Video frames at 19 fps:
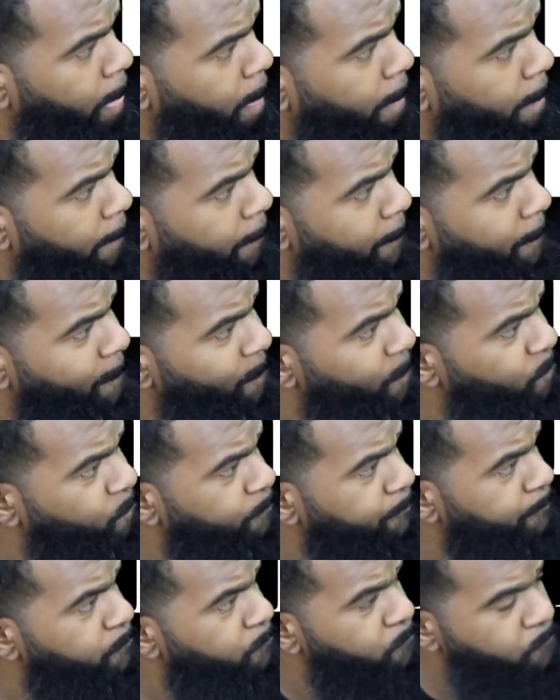
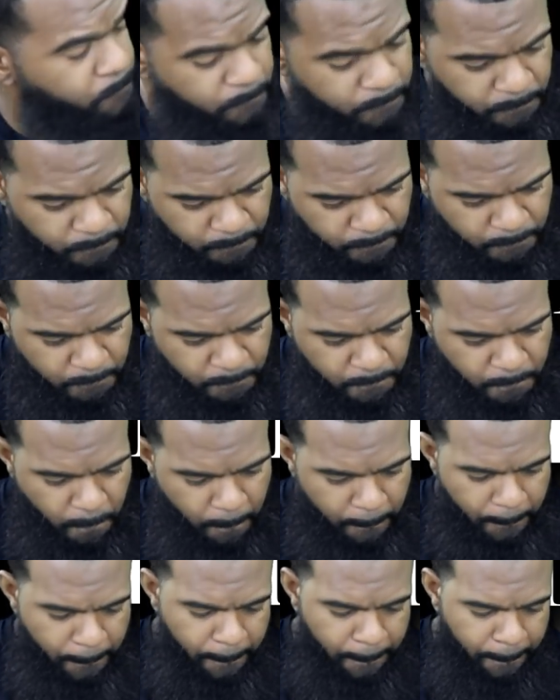
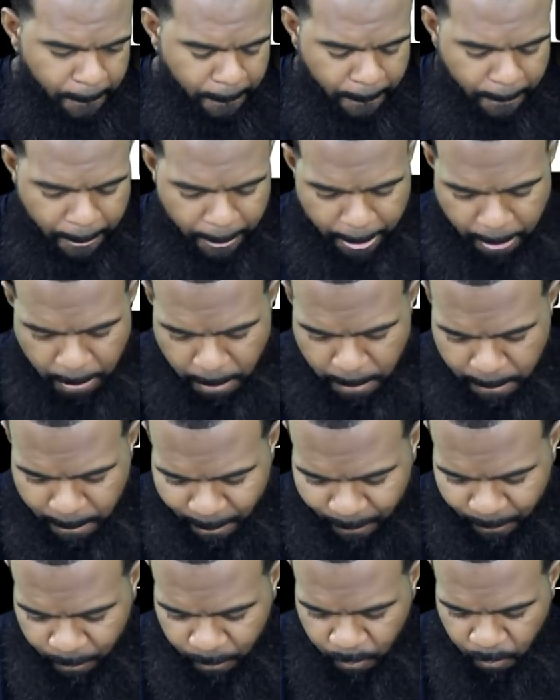(silent)